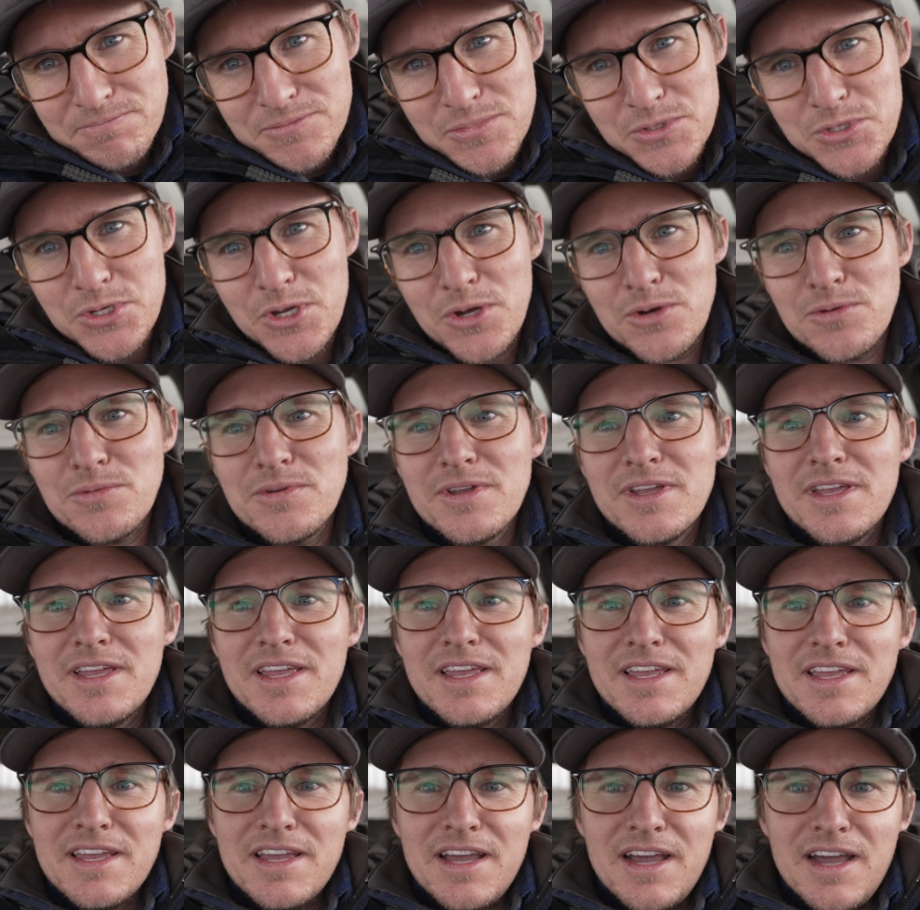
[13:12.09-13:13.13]
So
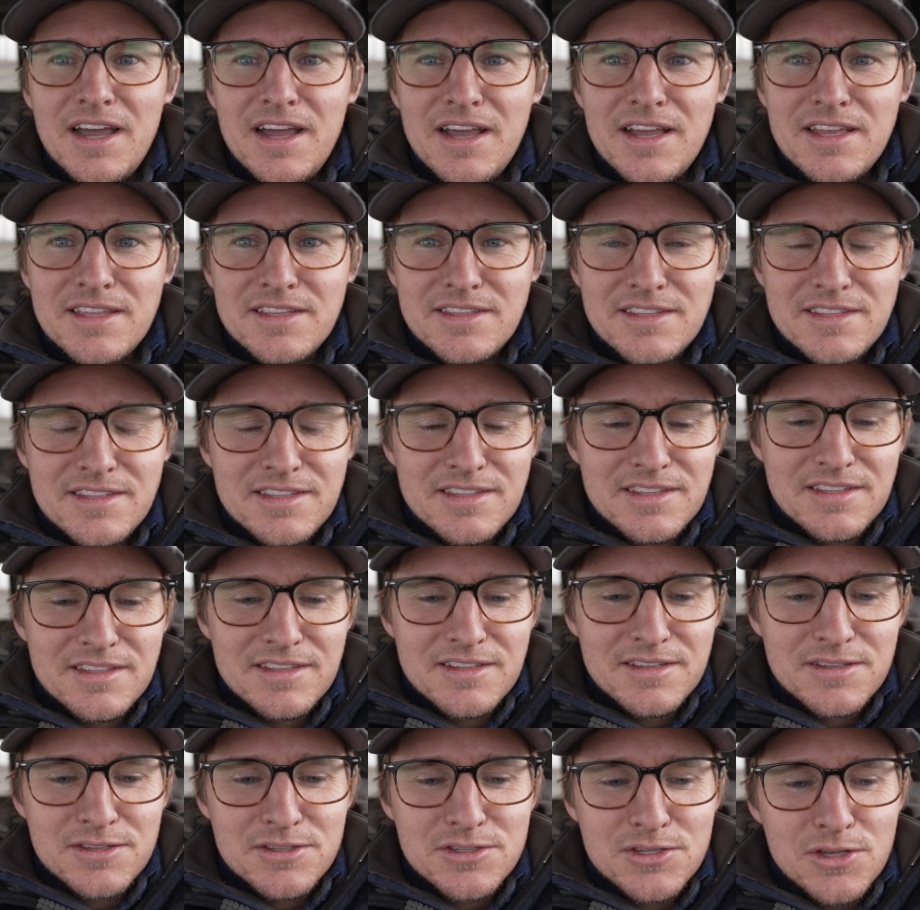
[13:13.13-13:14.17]

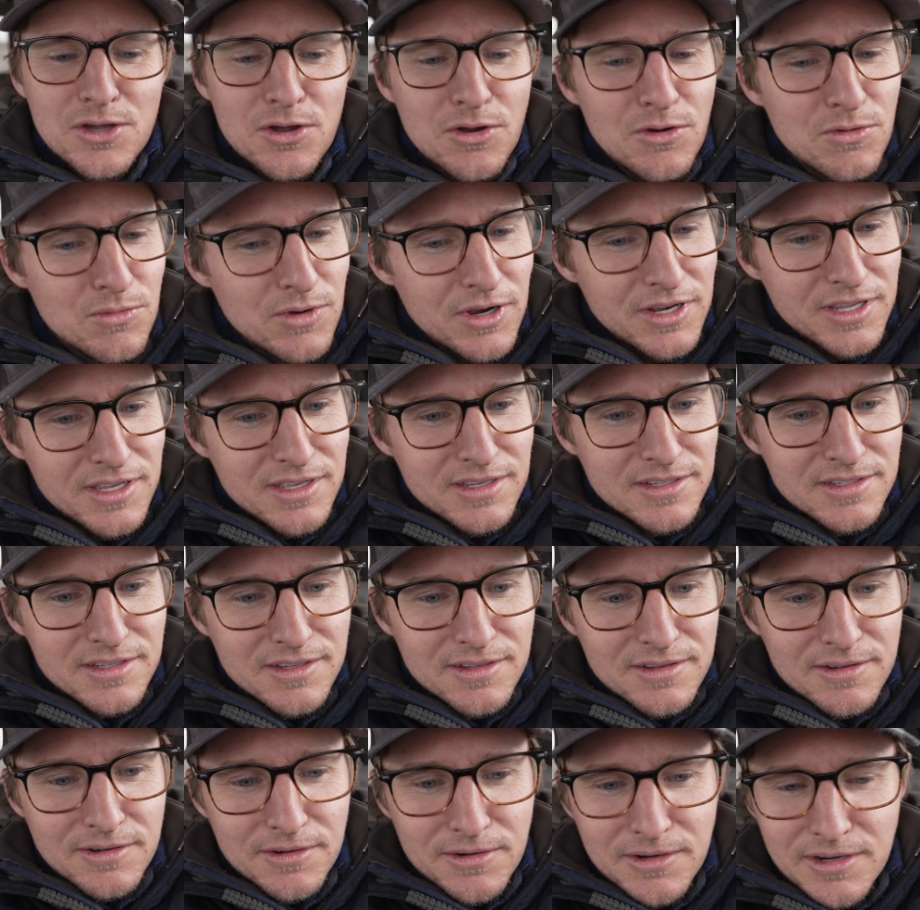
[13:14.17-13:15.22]
what
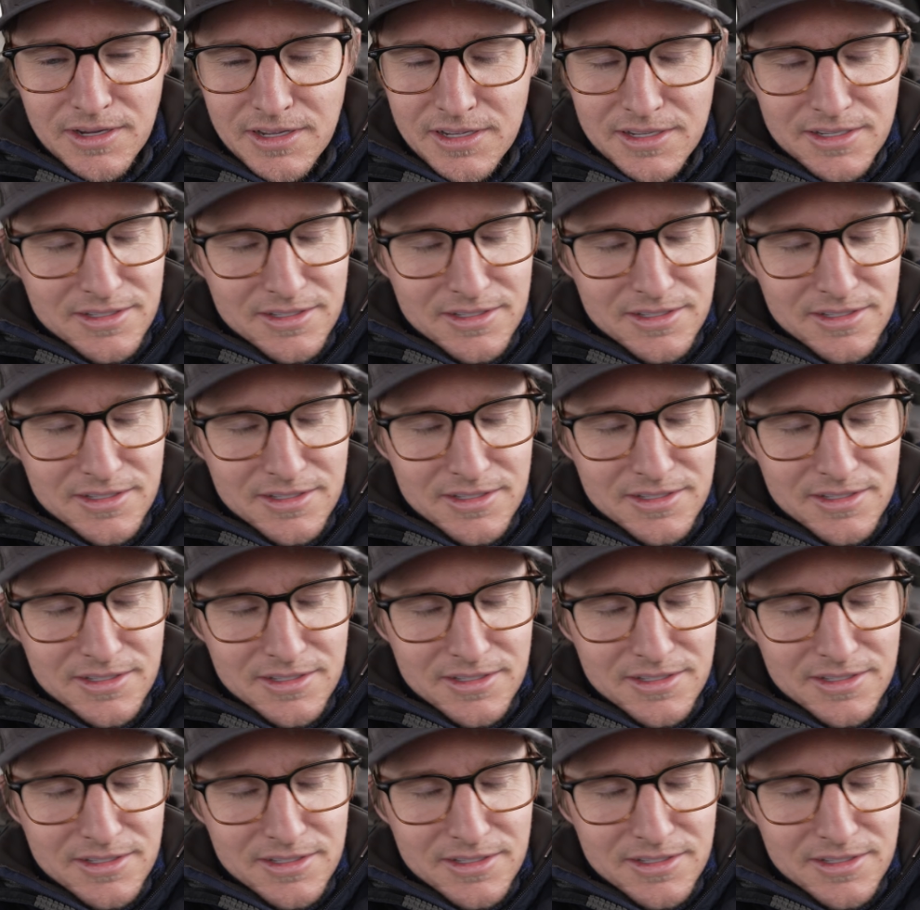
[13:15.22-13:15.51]
do?